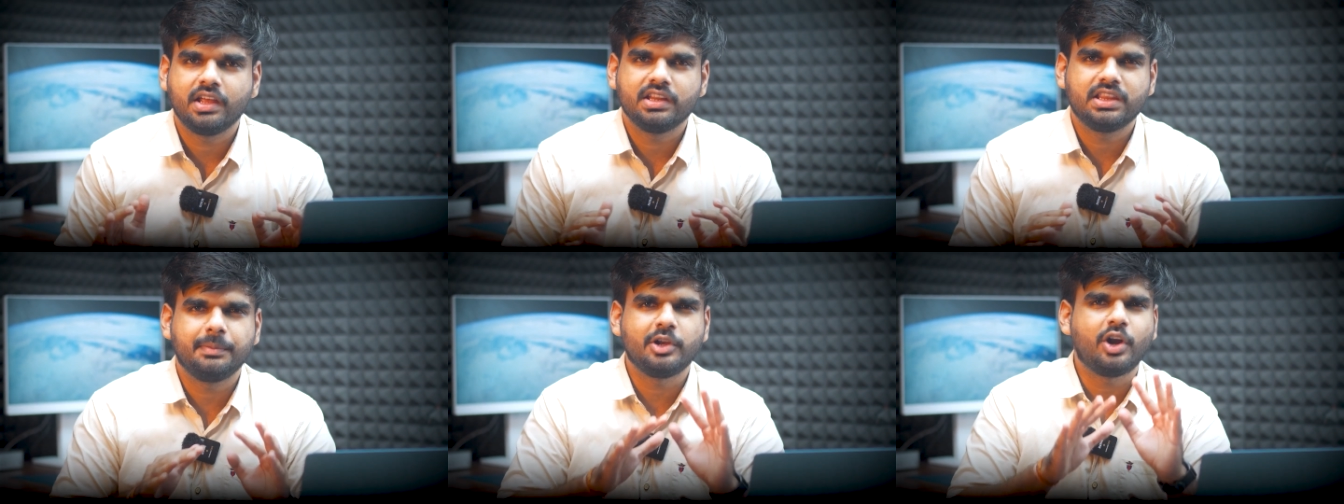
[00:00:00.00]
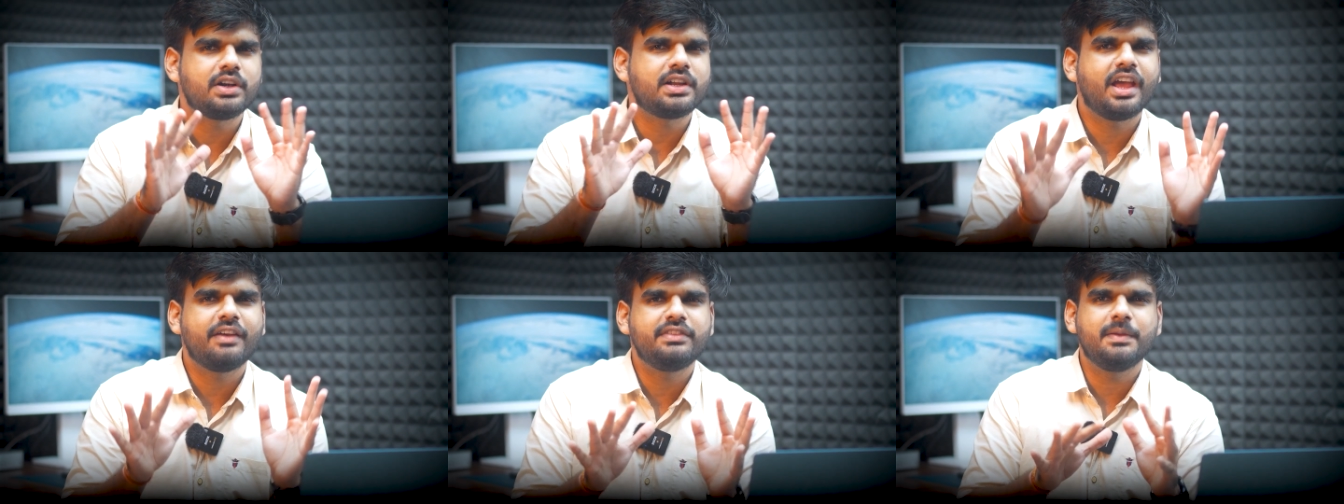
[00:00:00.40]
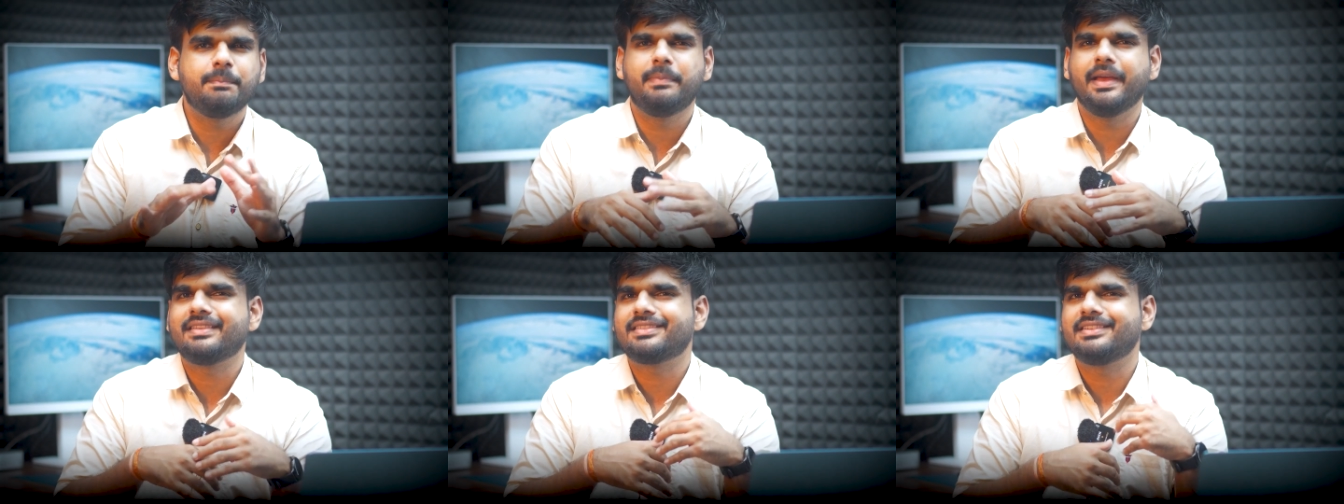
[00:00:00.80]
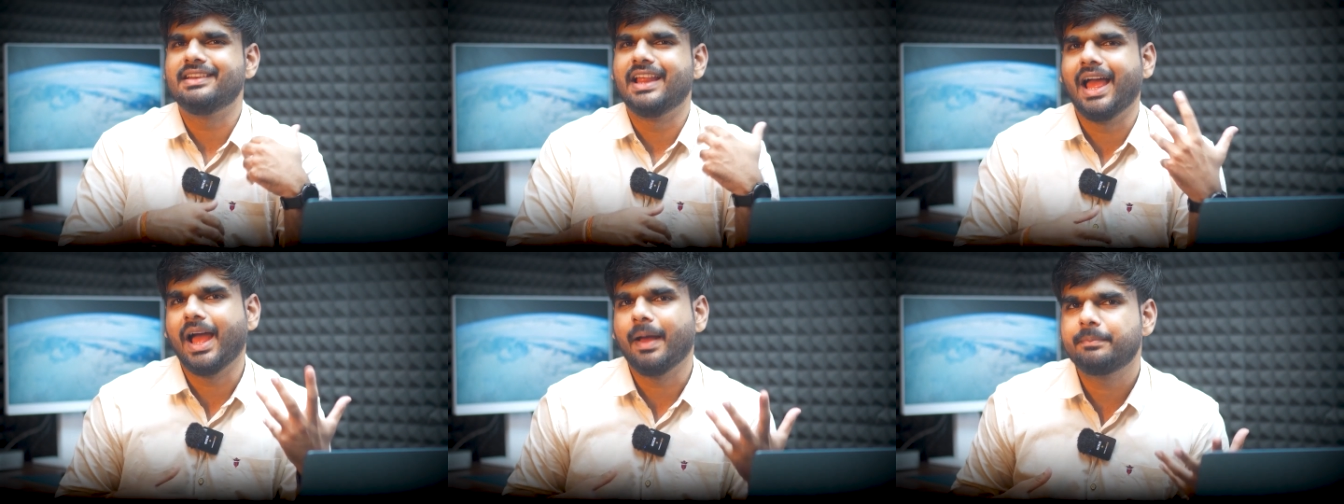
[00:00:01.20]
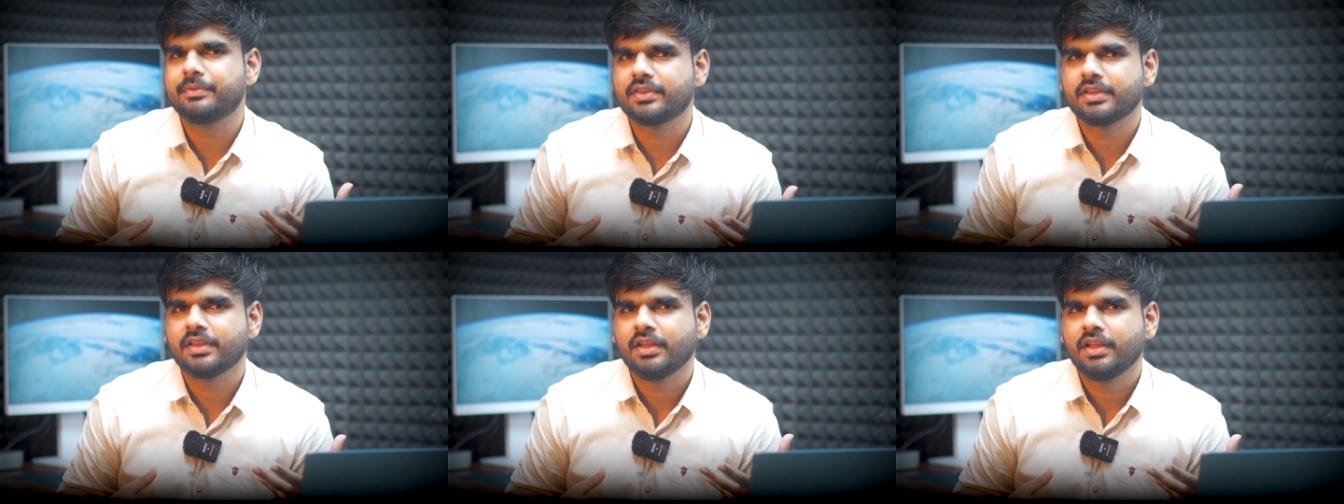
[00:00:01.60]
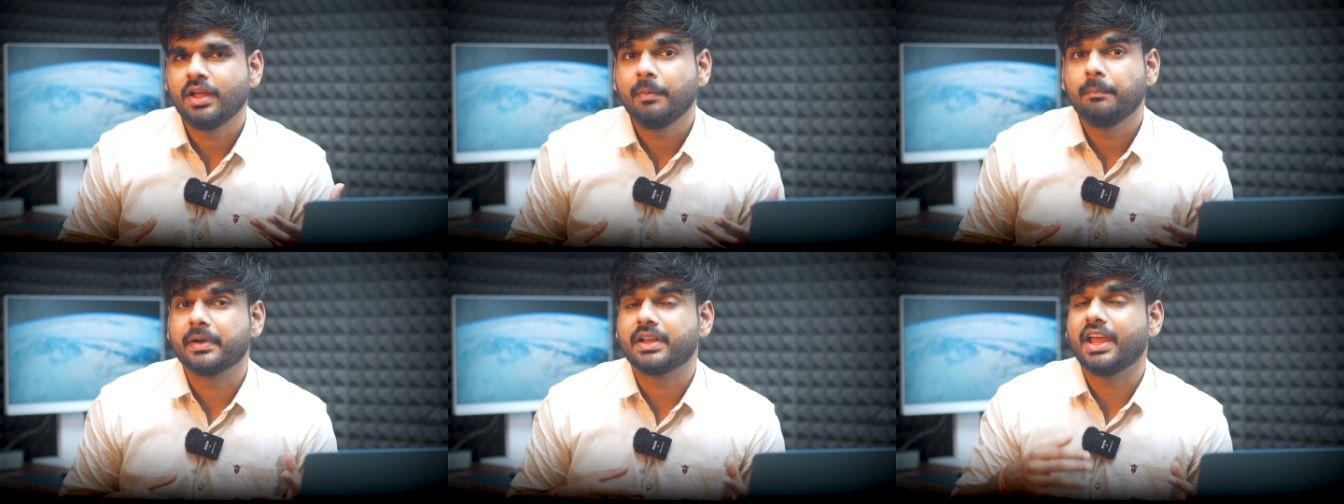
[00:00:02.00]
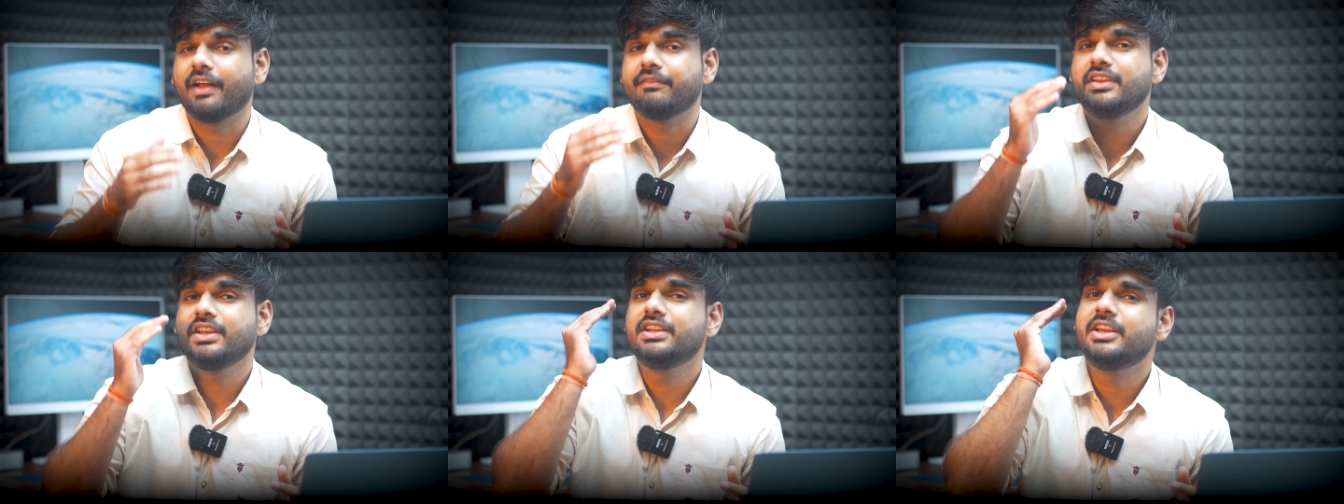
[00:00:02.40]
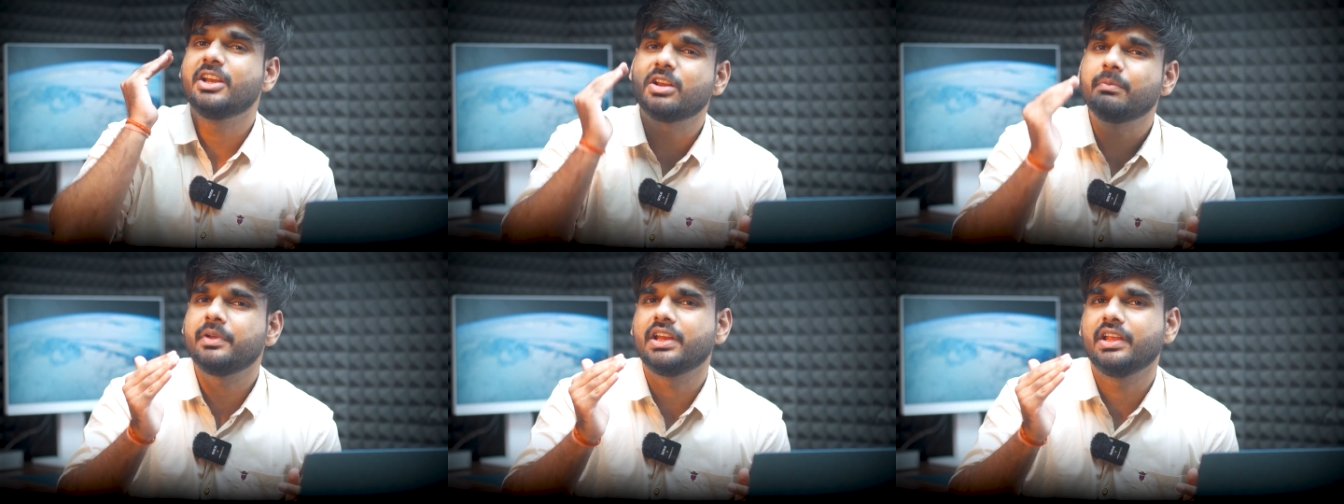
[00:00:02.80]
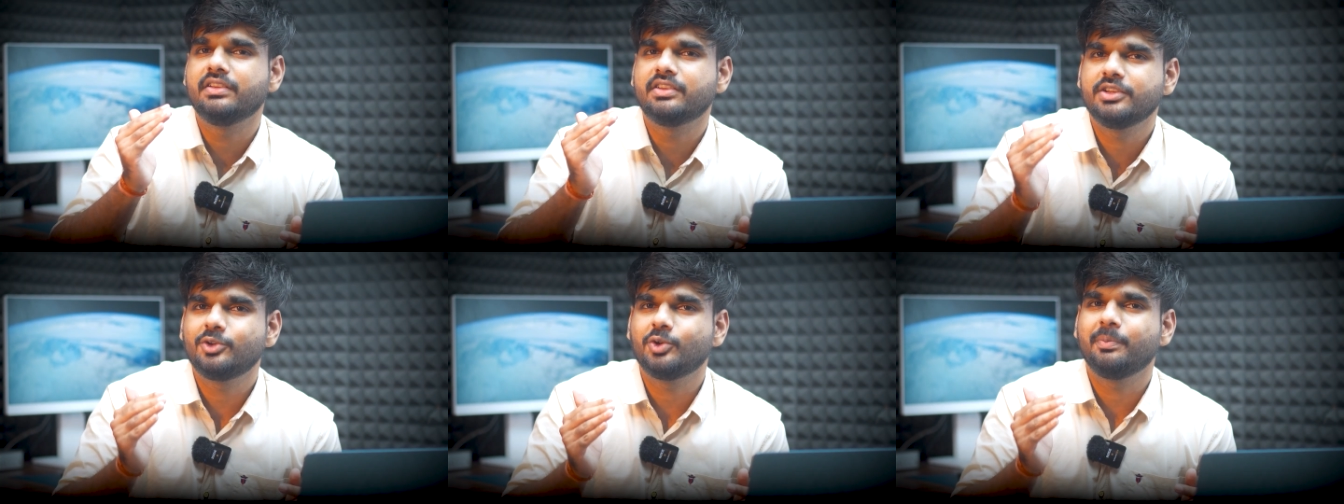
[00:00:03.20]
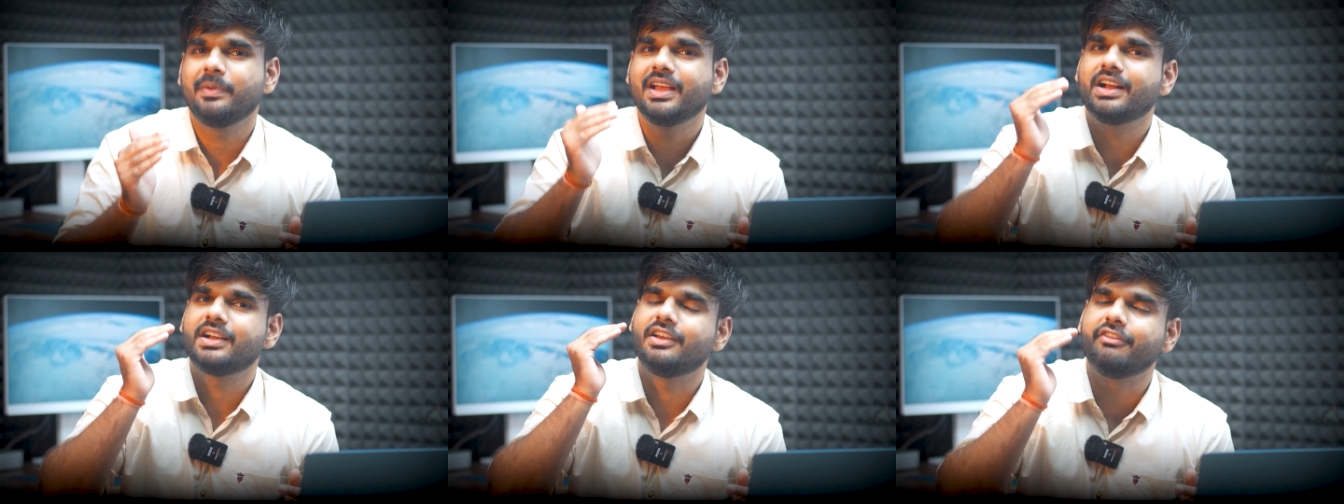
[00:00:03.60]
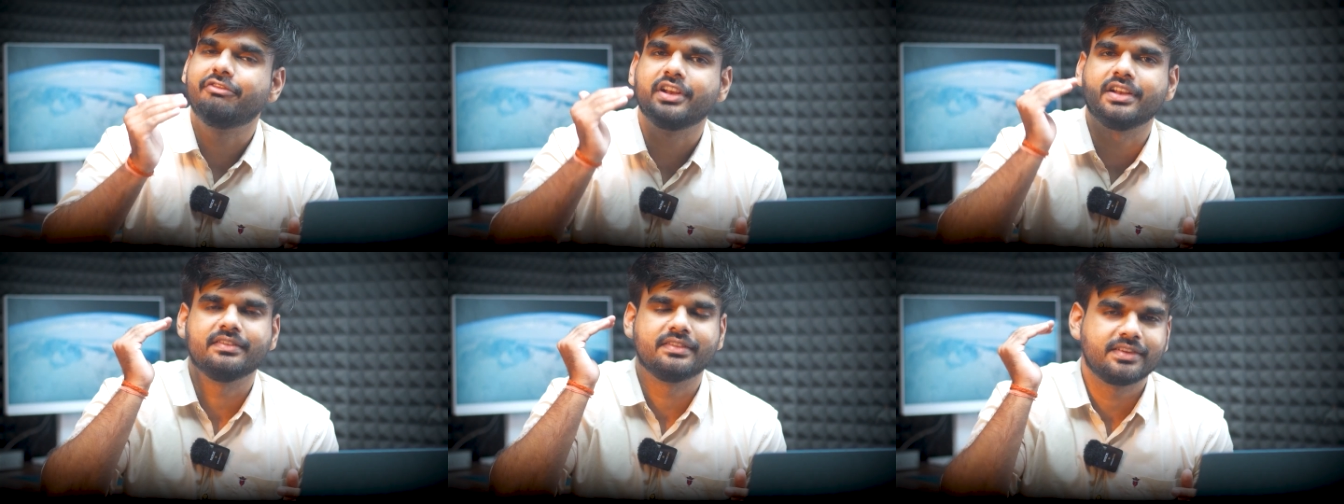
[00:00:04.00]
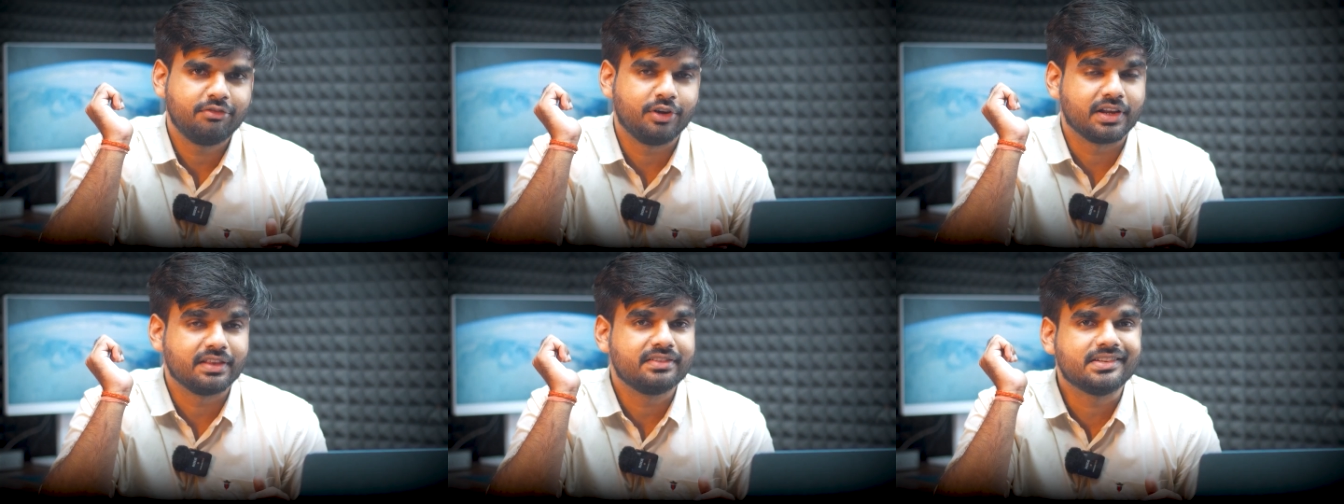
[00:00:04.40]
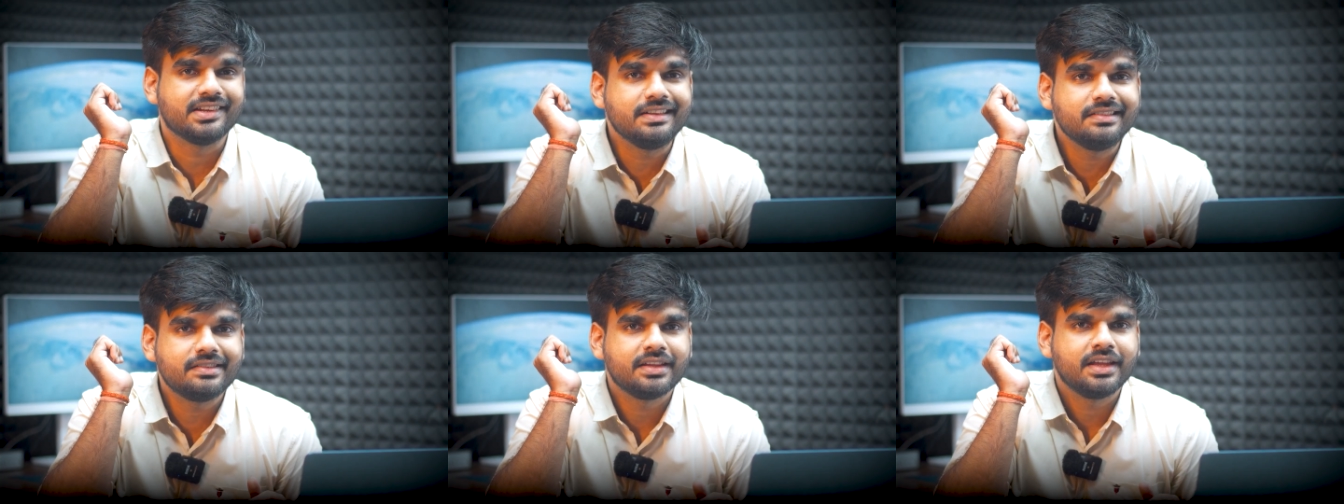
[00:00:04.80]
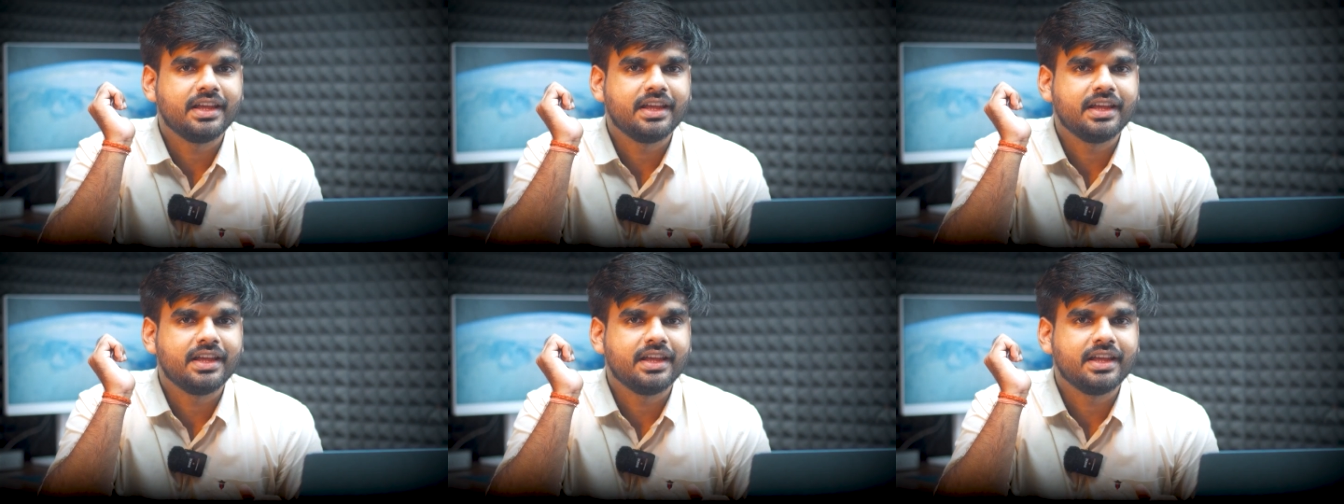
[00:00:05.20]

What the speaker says: They may not have the best labs, but they have the determination to make a difference. For instance,